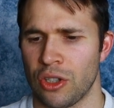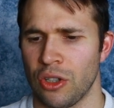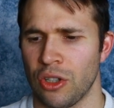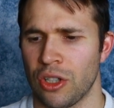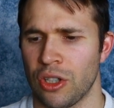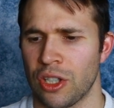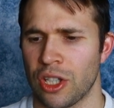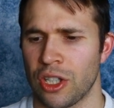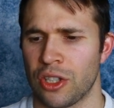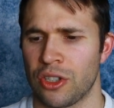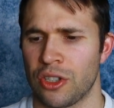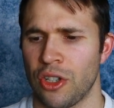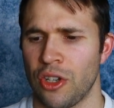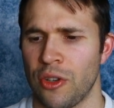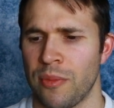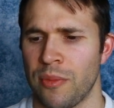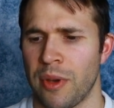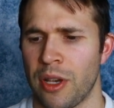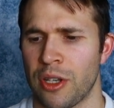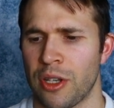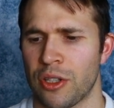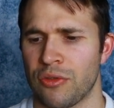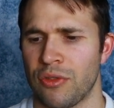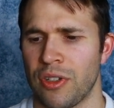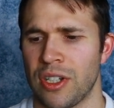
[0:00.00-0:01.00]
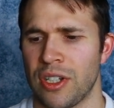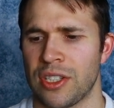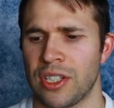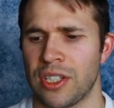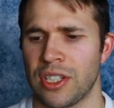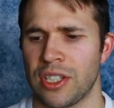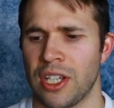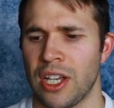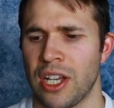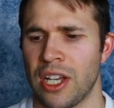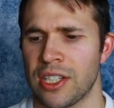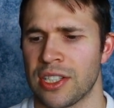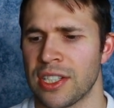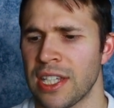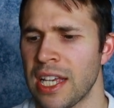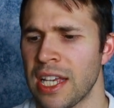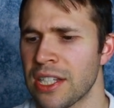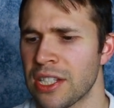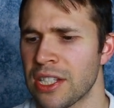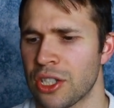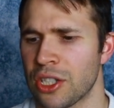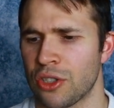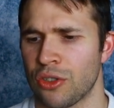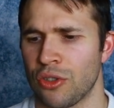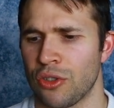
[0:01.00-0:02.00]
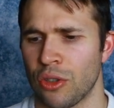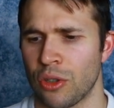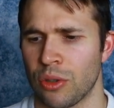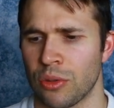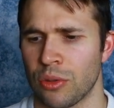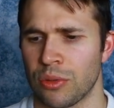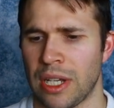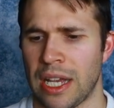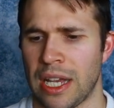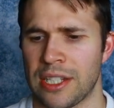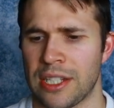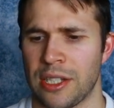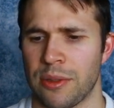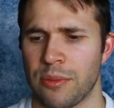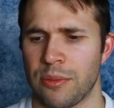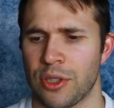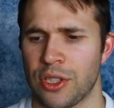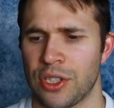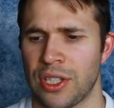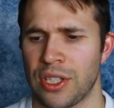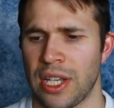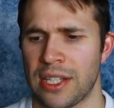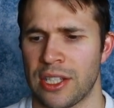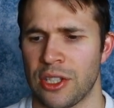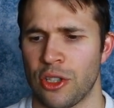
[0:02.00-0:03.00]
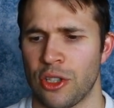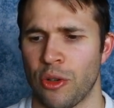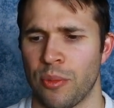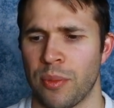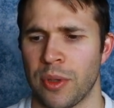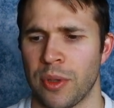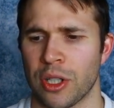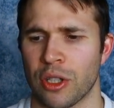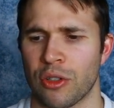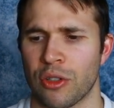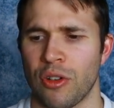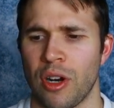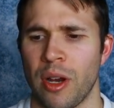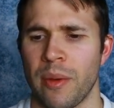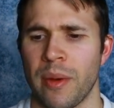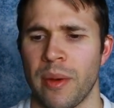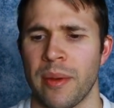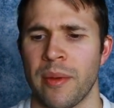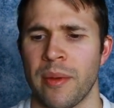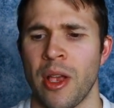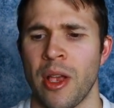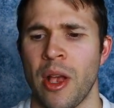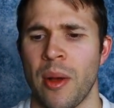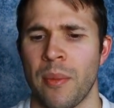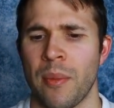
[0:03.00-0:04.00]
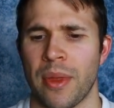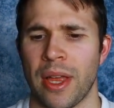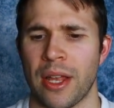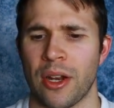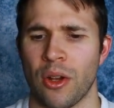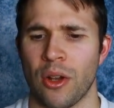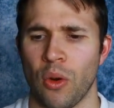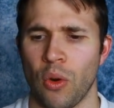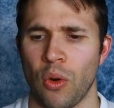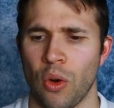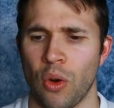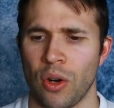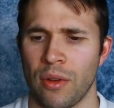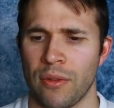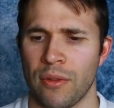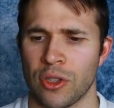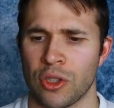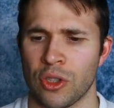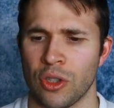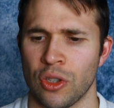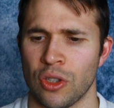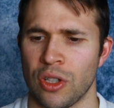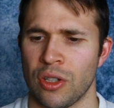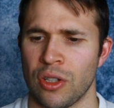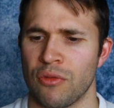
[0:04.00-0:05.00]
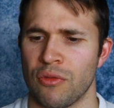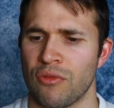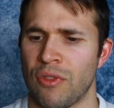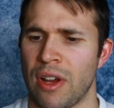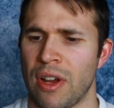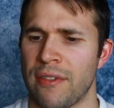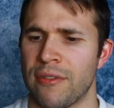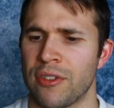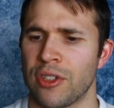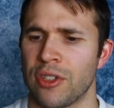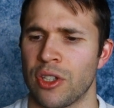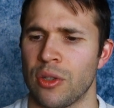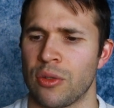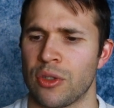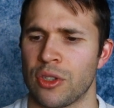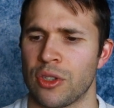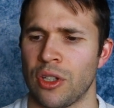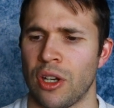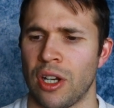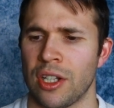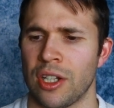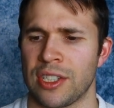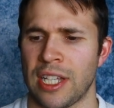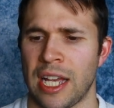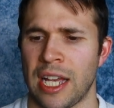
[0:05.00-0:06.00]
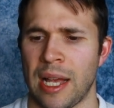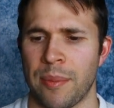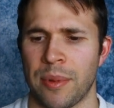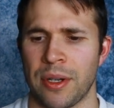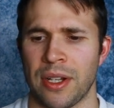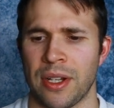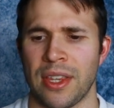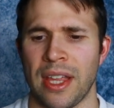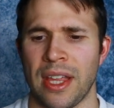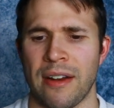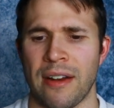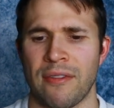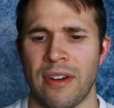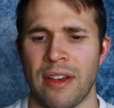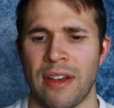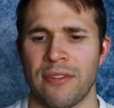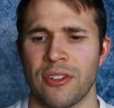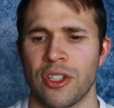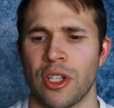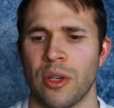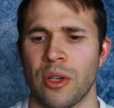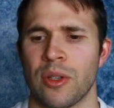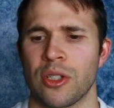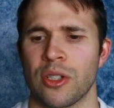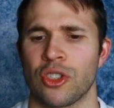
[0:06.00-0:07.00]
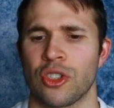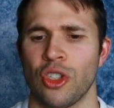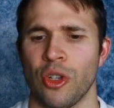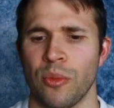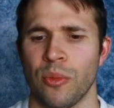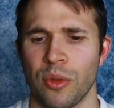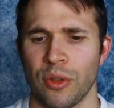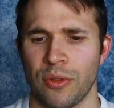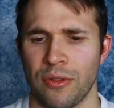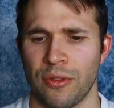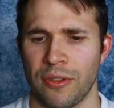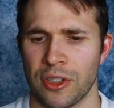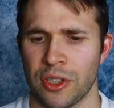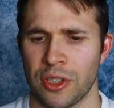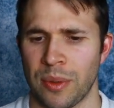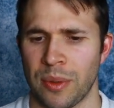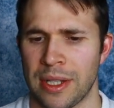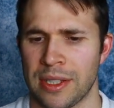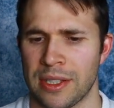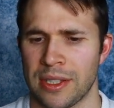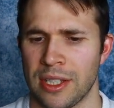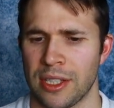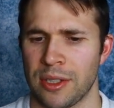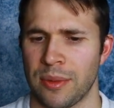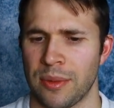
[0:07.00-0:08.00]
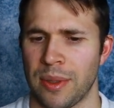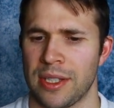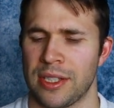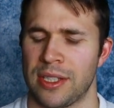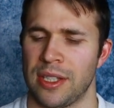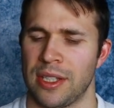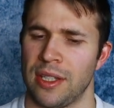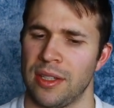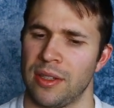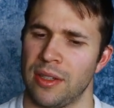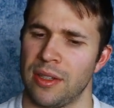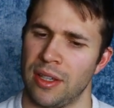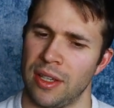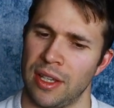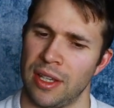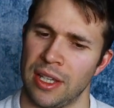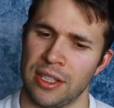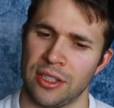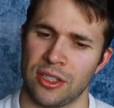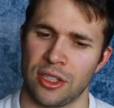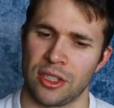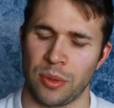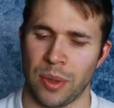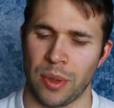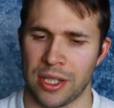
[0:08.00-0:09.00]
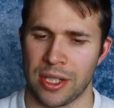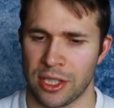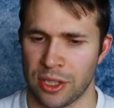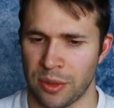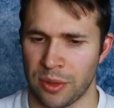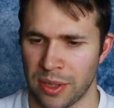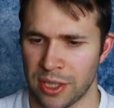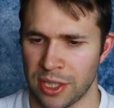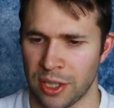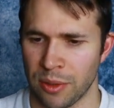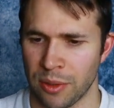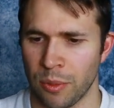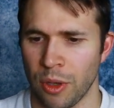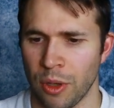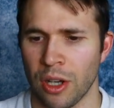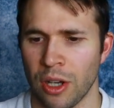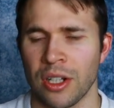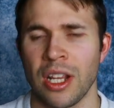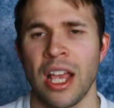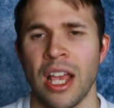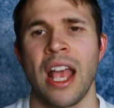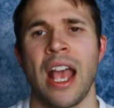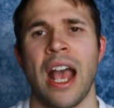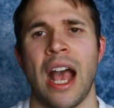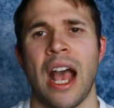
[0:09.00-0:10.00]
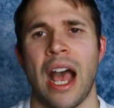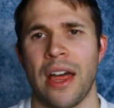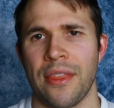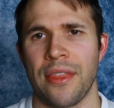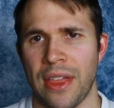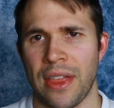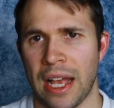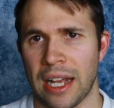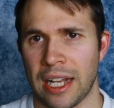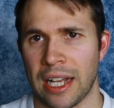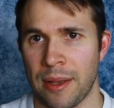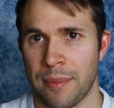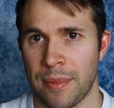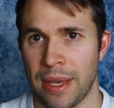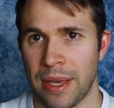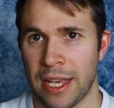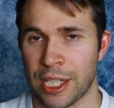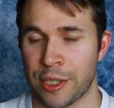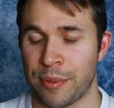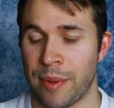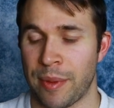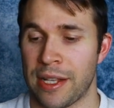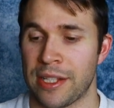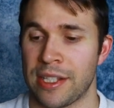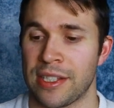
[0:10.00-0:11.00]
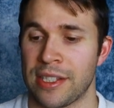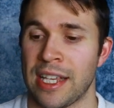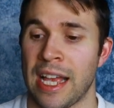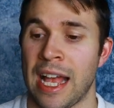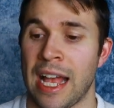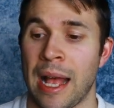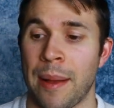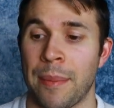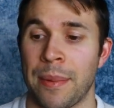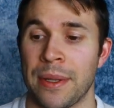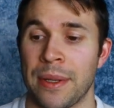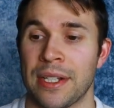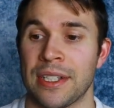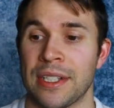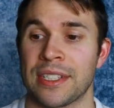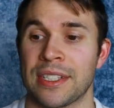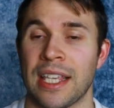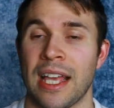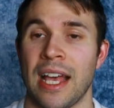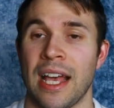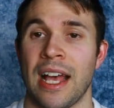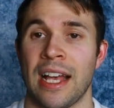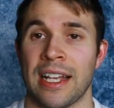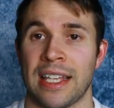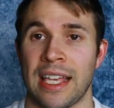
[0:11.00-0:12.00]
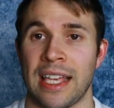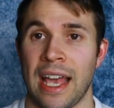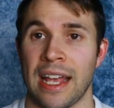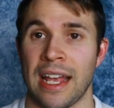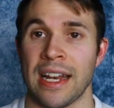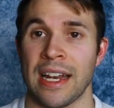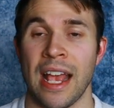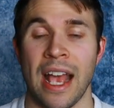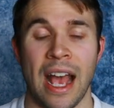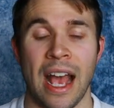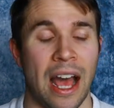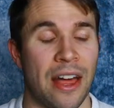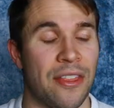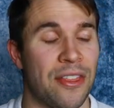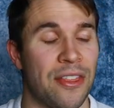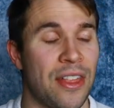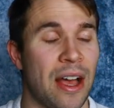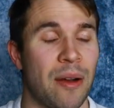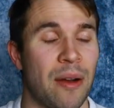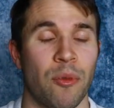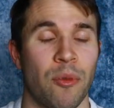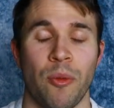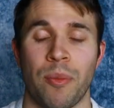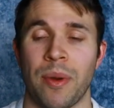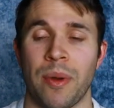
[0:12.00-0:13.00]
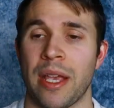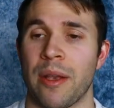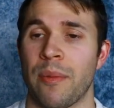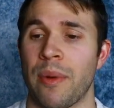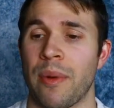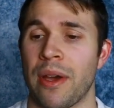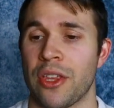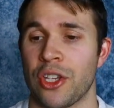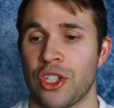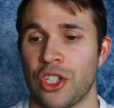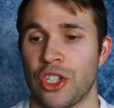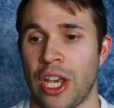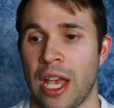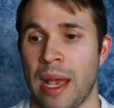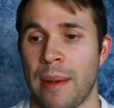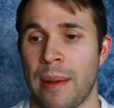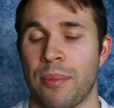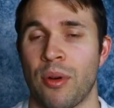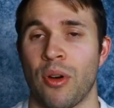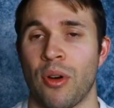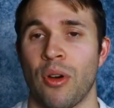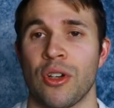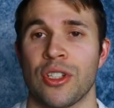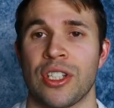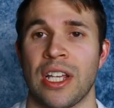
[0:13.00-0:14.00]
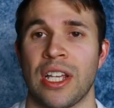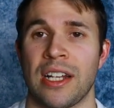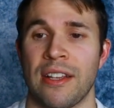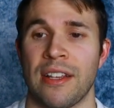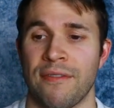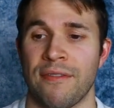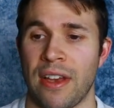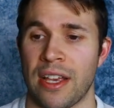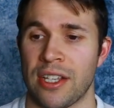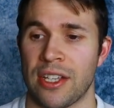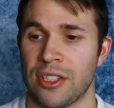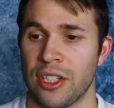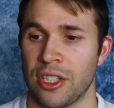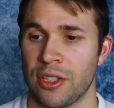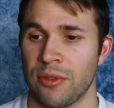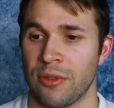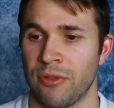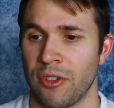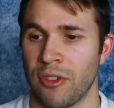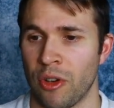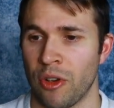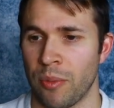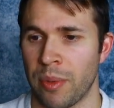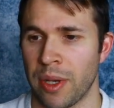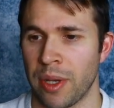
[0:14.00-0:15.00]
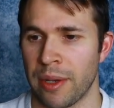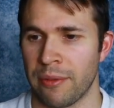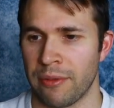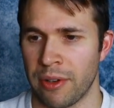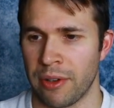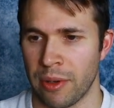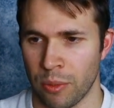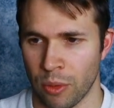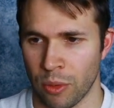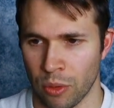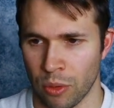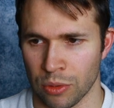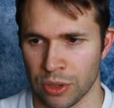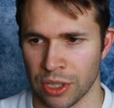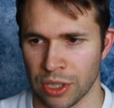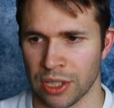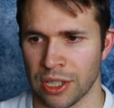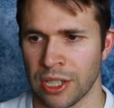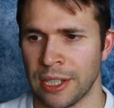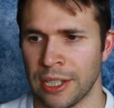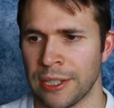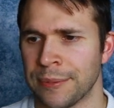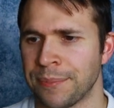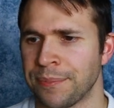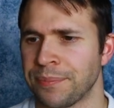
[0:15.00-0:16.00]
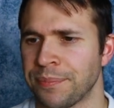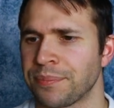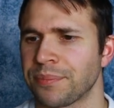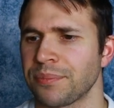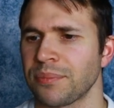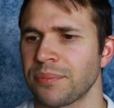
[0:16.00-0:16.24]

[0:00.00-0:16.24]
And just look at the two most recent years. Yes, it struggled as it was setting up and growing, but then all of a sudden revenue started to happen, and that revenue has doubled for twenty twenty into twenty twenty-one, and that can be expected to happen as again, and that will be where the share price and investors will be rewarded.